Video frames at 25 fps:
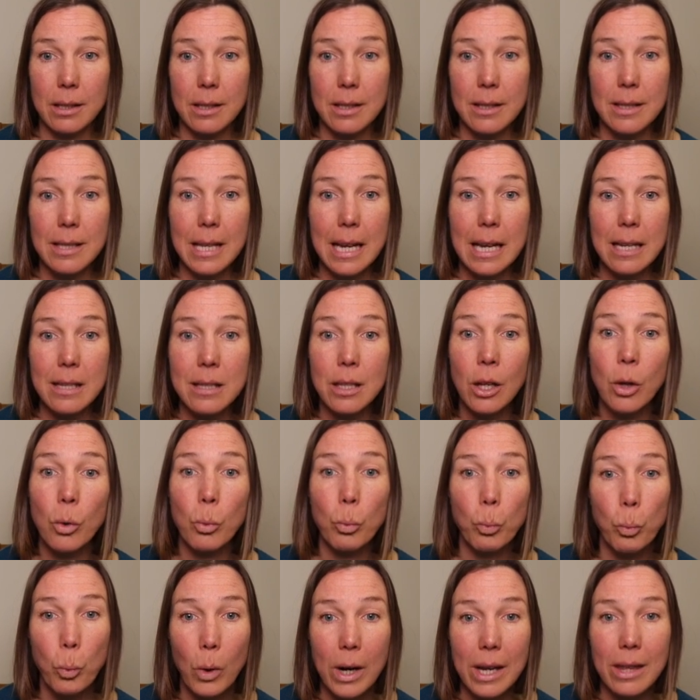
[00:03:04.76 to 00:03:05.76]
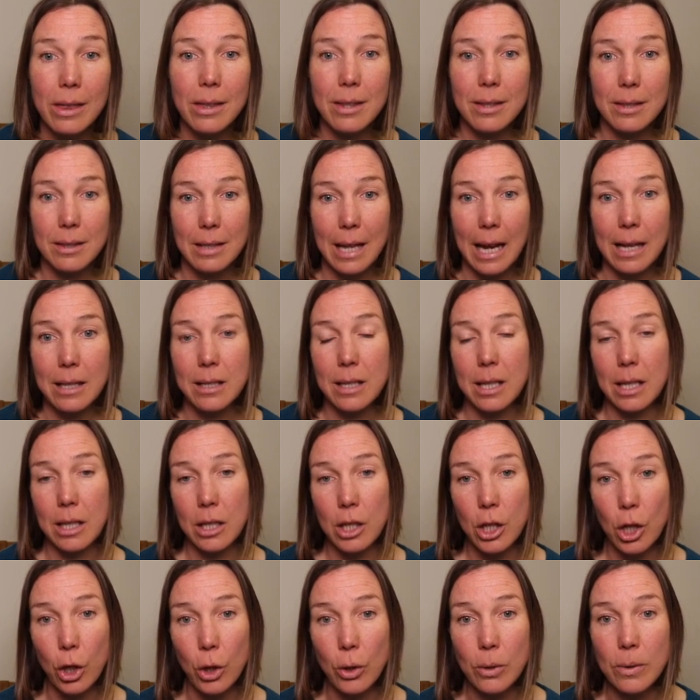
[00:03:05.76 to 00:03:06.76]
disease with statin
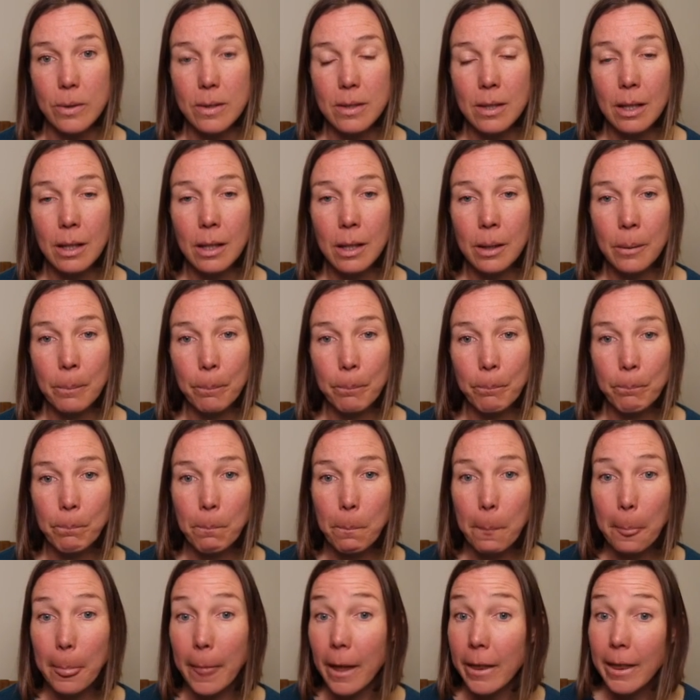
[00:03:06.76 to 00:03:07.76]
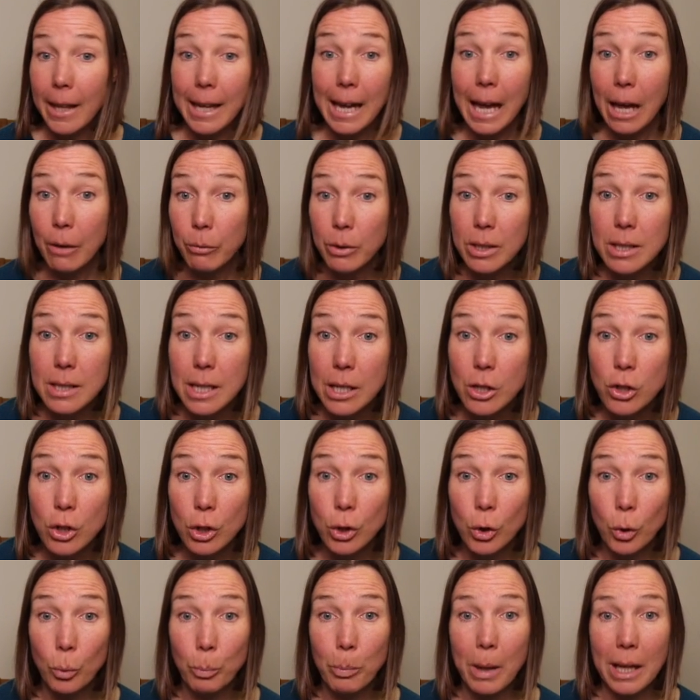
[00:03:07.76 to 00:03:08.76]
use. And they have
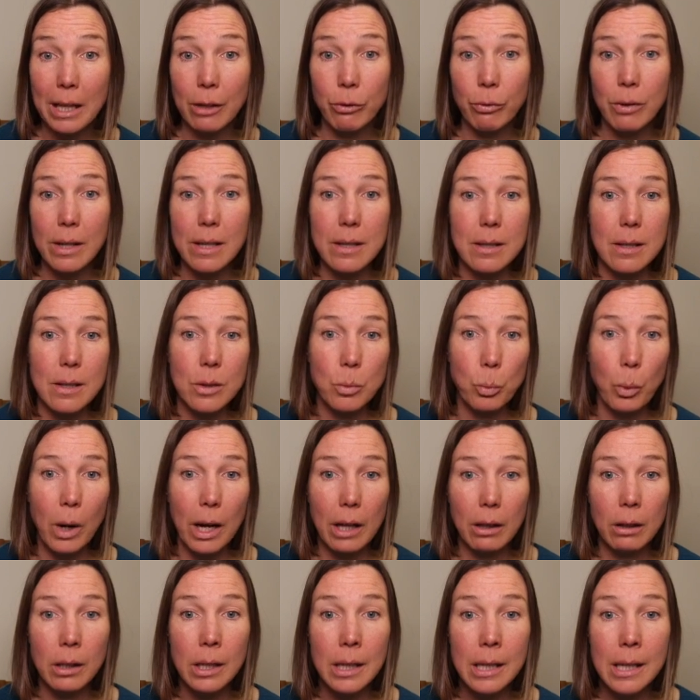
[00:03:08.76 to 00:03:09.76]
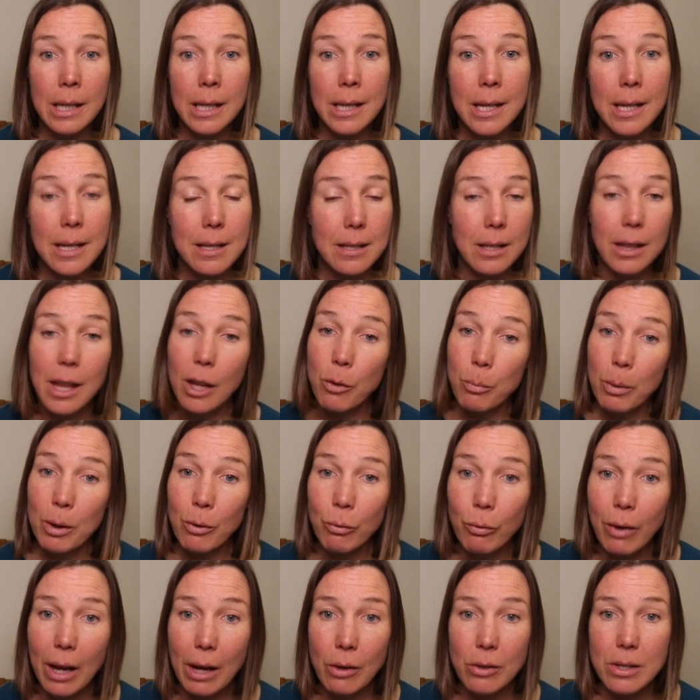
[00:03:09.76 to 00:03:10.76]
additional benefits as well. So they've been
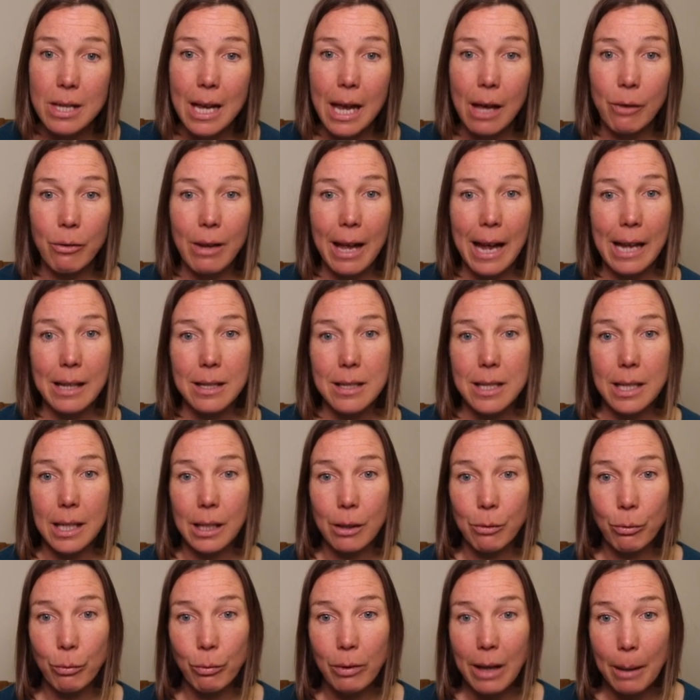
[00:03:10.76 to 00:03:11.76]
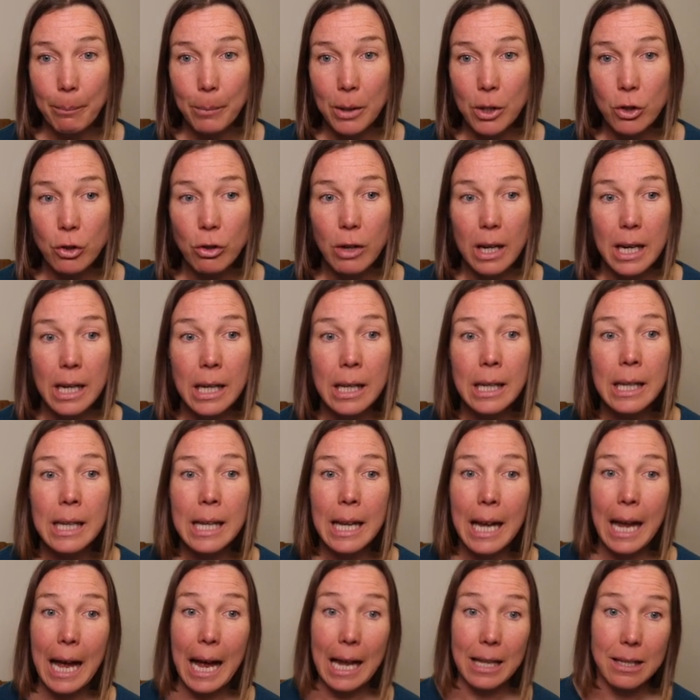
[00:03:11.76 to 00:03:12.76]
found to have anti-inflammatory,
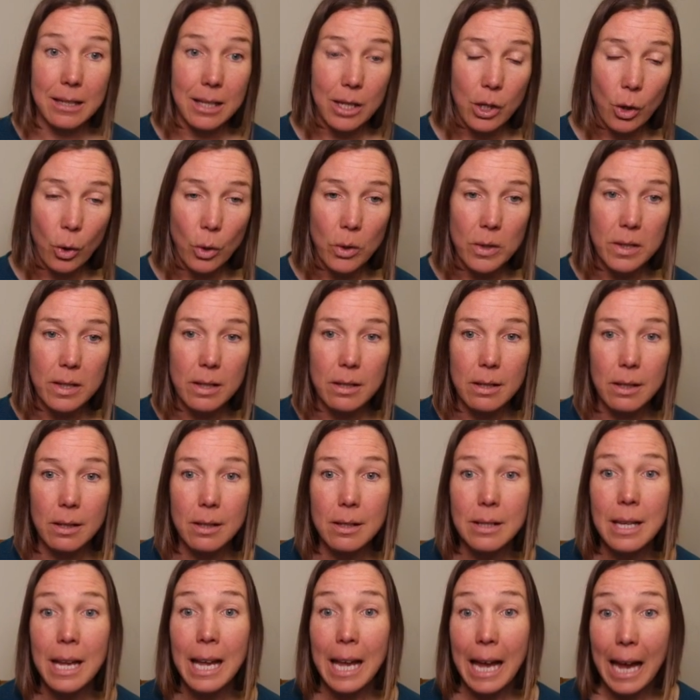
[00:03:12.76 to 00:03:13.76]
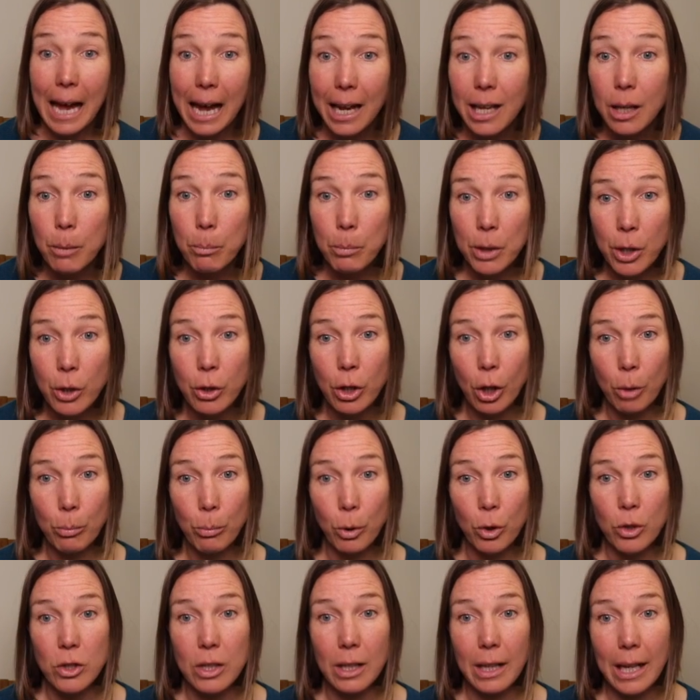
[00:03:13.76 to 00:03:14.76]
antioxidant and
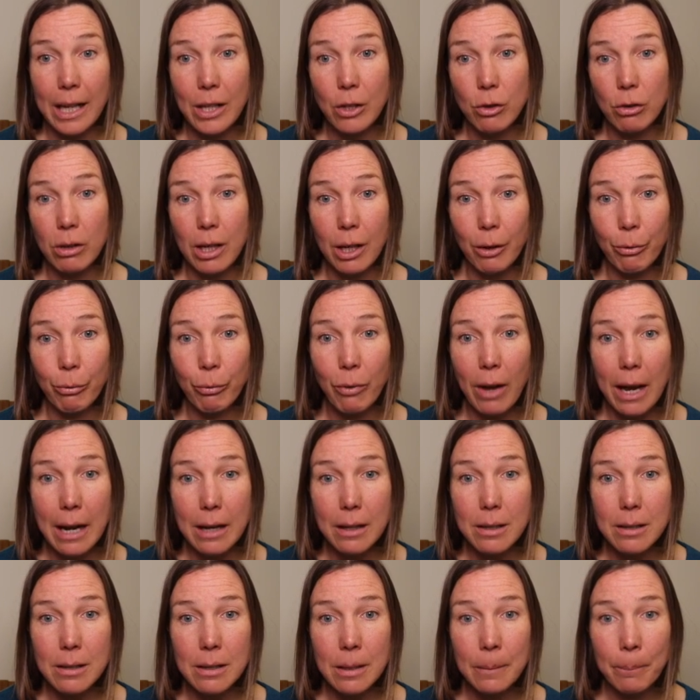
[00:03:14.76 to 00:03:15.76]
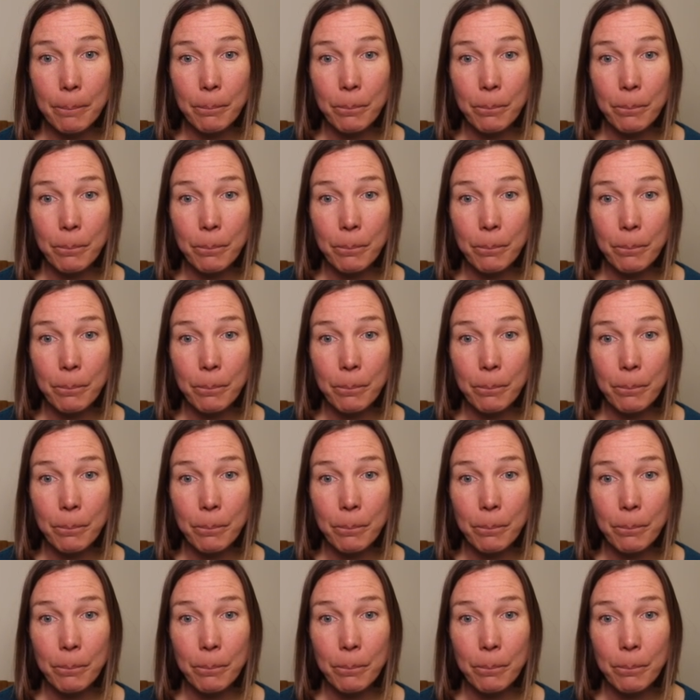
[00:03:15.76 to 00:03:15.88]
immunomodulatory effects,